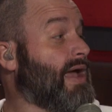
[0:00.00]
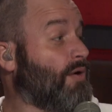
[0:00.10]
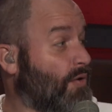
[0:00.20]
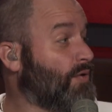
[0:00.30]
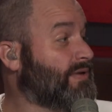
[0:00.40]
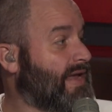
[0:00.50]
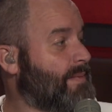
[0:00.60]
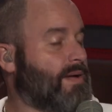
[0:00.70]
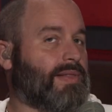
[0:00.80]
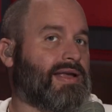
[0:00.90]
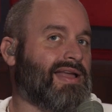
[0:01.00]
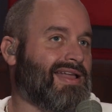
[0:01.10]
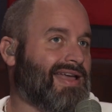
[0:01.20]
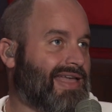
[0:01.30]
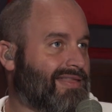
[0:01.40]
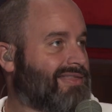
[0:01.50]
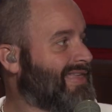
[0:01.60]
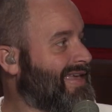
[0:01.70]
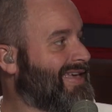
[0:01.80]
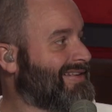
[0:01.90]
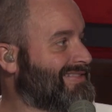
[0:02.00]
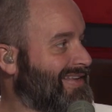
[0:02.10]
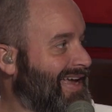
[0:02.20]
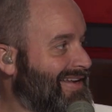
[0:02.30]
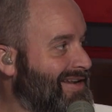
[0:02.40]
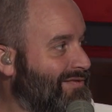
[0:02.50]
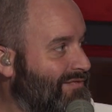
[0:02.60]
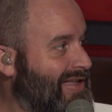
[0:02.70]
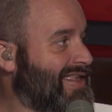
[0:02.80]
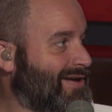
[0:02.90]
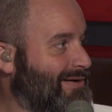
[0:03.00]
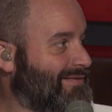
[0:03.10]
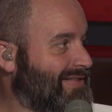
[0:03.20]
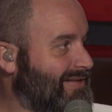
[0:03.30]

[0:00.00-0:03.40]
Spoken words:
my whole time I'm like, and the thing is, I need a video of